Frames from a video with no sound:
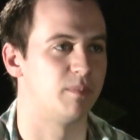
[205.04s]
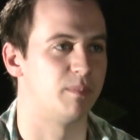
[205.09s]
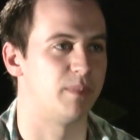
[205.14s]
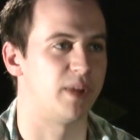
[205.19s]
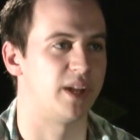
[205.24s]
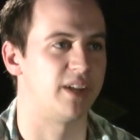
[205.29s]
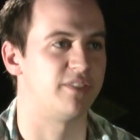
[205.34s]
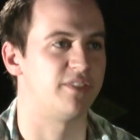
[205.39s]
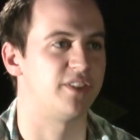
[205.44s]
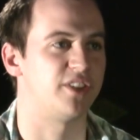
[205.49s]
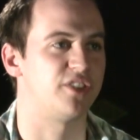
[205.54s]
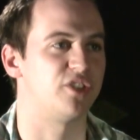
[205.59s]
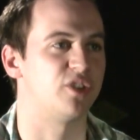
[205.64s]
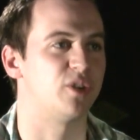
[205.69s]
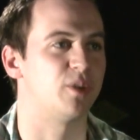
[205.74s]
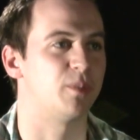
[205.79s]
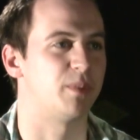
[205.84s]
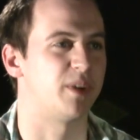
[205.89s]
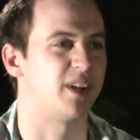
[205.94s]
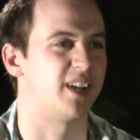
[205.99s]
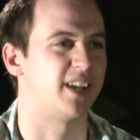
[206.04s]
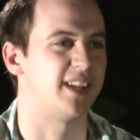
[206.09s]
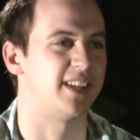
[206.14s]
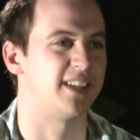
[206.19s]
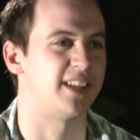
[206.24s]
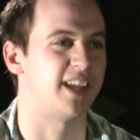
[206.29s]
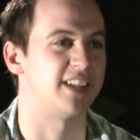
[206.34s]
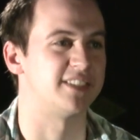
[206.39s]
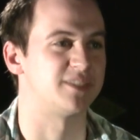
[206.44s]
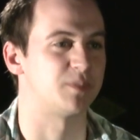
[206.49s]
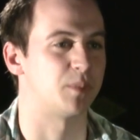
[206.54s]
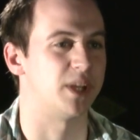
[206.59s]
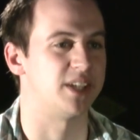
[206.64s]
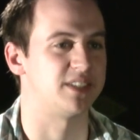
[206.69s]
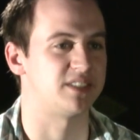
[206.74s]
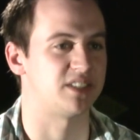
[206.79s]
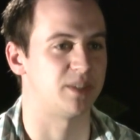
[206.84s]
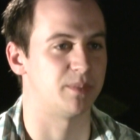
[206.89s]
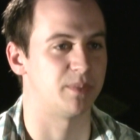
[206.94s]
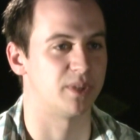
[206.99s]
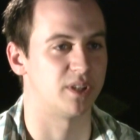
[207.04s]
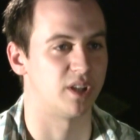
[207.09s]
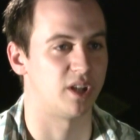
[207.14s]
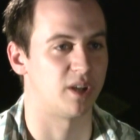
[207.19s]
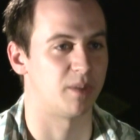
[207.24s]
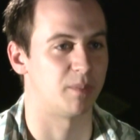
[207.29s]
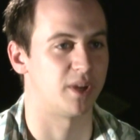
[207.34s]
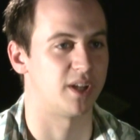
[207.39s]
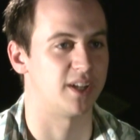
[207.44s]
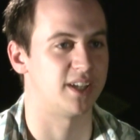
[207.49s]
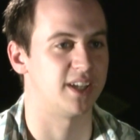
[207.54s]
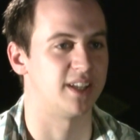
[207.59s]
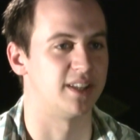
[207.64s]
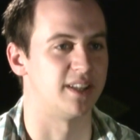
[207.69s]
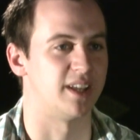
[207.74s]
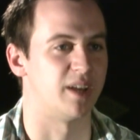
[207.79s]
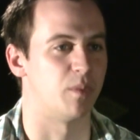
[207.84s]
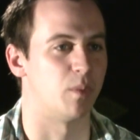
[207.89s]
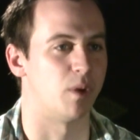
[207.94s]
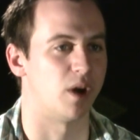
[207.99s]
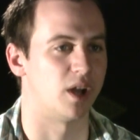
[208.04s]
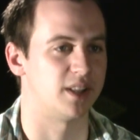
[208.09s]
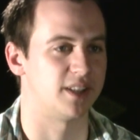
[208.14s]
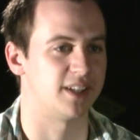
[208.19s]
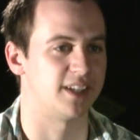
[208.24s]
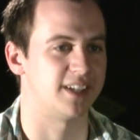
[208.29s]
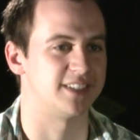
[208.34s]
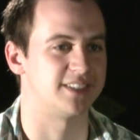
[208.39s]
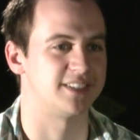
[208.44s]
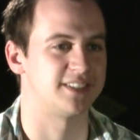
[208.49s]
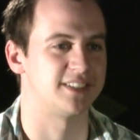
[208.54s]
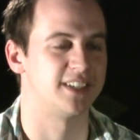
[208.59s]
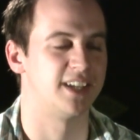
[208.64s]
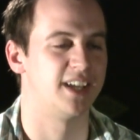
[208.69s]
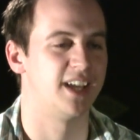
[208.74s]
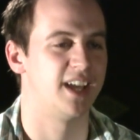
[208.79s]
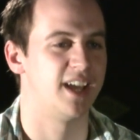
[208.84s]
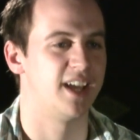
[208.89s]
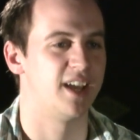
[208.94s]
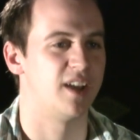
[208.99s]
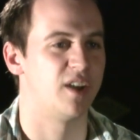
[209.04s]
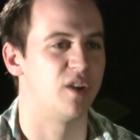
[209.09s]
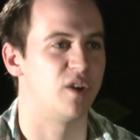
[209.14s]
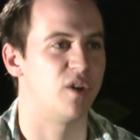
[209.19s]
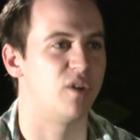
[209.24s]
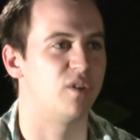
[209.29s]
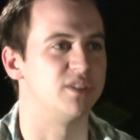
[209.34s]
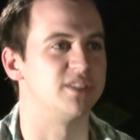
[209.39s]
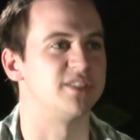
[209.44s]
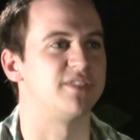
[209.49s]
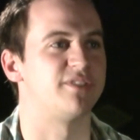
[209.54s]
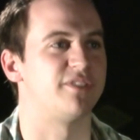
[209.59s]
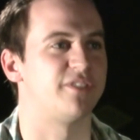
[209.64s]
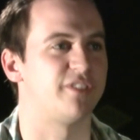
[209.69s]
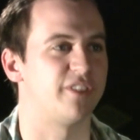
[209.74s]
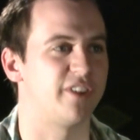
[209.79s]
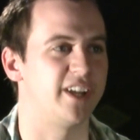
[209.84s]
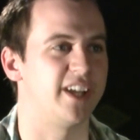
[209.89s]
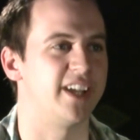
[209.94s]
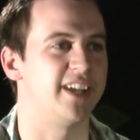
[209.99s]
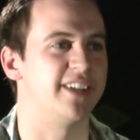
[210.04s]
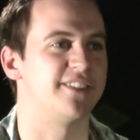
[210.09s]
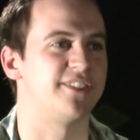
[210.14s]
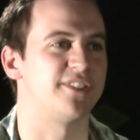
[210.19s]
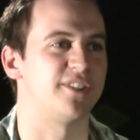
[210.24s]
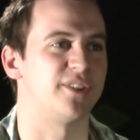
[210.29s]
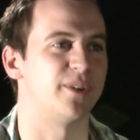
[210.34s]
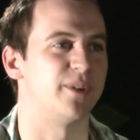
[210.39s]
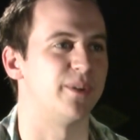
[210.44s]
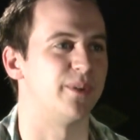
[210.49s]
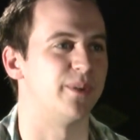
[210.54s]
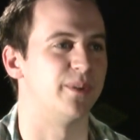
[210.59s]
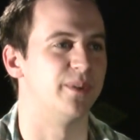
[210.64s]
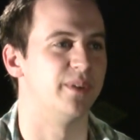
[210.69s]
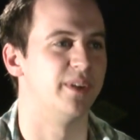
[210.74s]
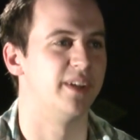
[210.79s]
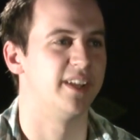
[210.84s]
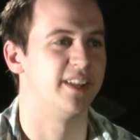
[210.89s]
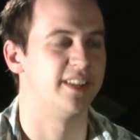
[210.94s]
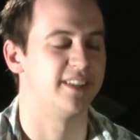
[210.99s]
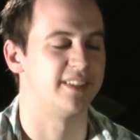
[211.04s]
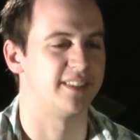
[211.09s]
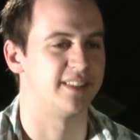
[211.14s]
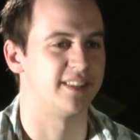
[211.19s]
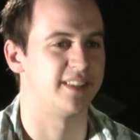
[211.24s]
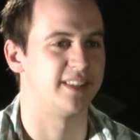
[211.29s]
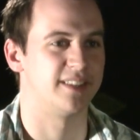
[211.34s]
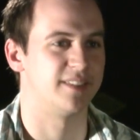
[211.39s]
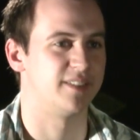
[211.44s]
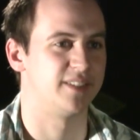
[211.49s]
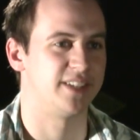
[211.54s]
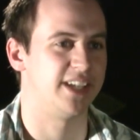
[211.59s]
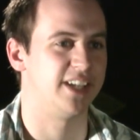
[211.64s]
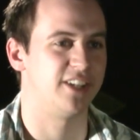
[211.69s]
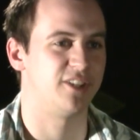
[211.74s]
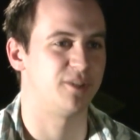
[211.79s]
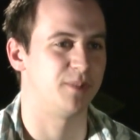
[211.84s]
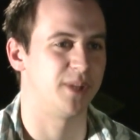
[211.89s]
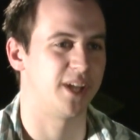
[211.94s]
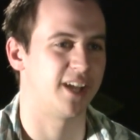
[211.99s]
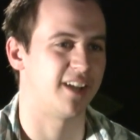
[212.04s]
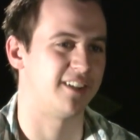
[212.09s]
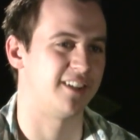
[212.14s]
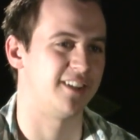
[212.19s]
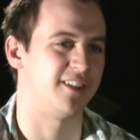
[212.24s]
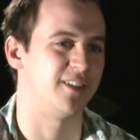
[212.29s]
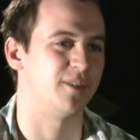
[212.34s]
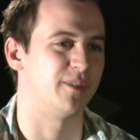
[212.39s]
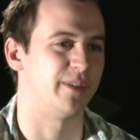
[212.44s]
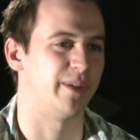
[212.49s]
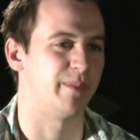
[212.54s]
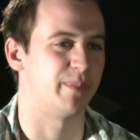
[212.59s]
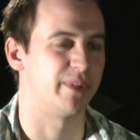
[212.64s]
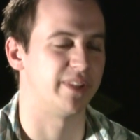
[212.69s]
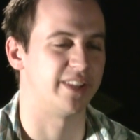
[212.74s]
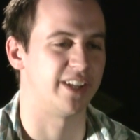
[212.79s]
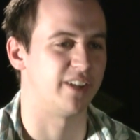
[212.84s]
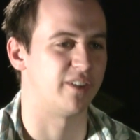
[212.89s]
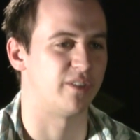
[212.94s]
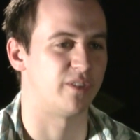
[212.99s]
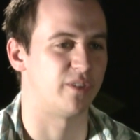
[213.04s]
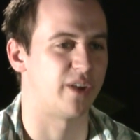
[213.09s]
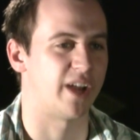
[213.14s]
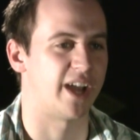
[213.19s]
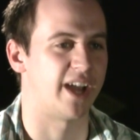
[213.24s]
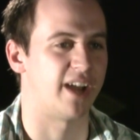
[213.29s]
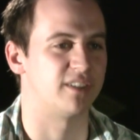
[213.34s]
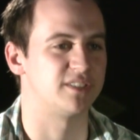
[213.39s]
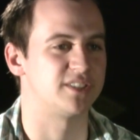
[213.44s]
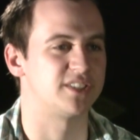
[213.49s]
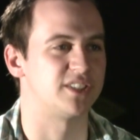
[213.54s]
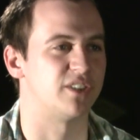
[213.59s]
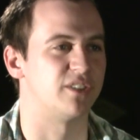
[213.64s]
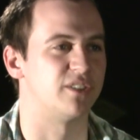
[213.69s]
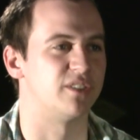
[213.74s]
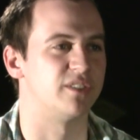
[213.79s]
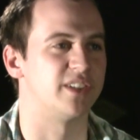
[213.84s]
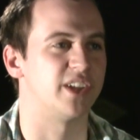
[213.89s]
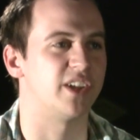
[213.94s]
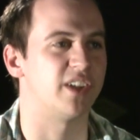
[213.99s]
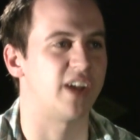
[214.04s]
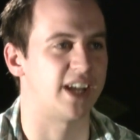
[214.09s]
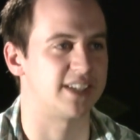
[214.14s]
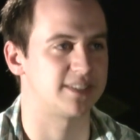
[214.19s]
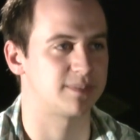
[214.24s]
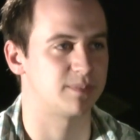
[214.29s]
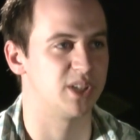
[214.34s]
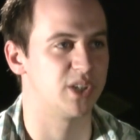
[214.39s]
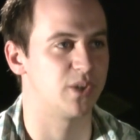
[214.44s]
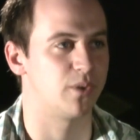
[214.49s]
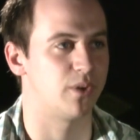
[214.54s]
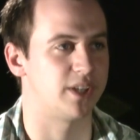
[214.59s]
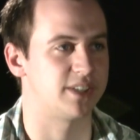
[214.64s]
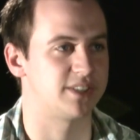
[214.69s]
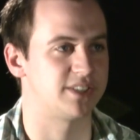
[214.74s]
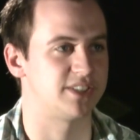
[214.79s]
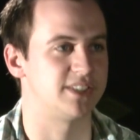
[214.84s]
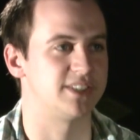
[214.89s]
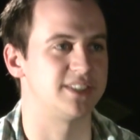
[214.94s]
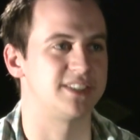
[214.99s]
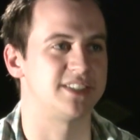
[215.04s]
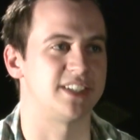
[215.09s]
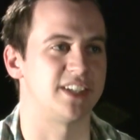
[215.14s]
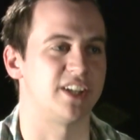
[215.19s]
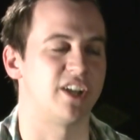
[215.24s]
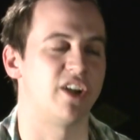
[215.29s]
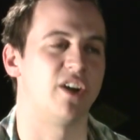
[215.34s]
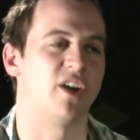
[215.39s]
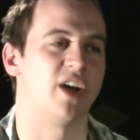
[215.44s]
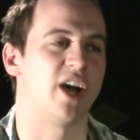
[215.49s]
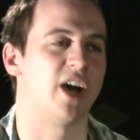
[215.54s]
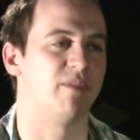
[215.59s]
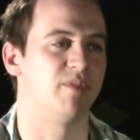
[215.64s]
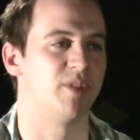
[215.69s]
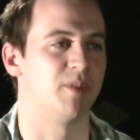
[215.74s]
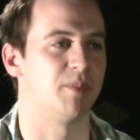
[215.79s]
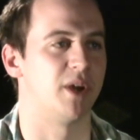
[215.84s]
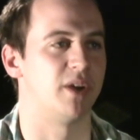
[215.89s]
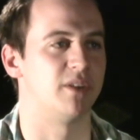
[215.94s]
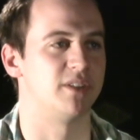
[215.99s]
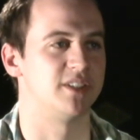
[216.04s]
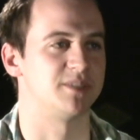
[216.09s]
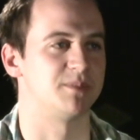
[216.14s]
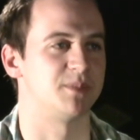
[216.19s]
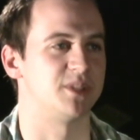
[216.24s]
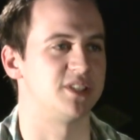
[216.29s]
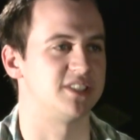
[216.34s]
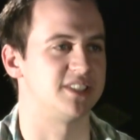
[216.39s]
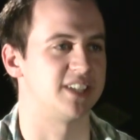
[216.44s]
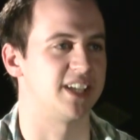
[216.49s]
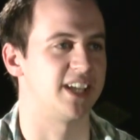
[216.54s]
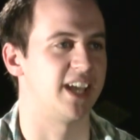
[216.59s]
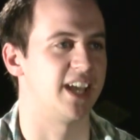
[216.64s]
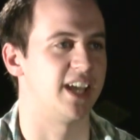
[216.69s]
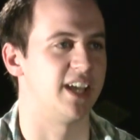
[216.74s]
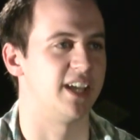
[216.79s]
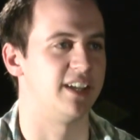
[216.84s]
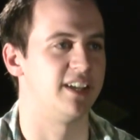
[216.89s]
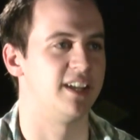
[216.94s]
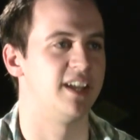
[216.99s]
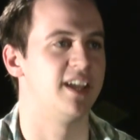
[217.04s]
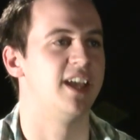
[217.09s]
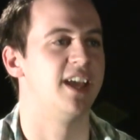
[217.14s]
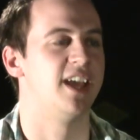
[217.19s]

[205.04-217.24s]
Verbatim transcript: beneficial, but it's wasting a lot of money and they want this, oh, it's free, so teach me how to do it, but they don't know how. So they'll ask me questions and I'll help them out as much as I can.